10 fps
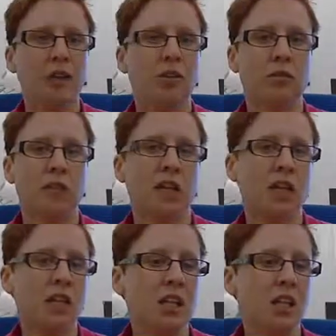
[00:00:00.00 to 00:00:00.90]

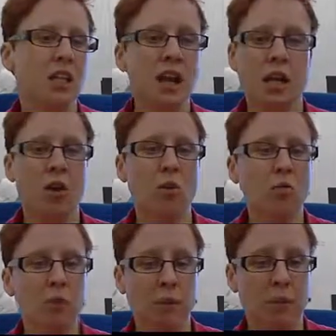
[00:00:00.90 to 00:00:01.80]
A380
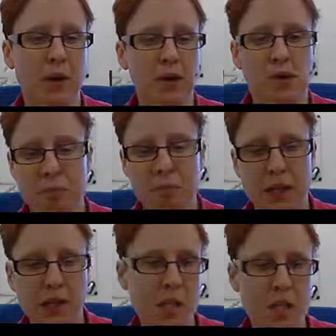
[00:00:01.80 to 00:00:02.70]
Neo that might
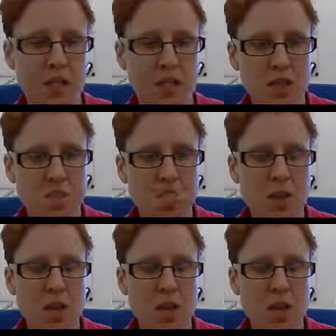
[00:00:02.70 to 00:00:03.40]
be designed.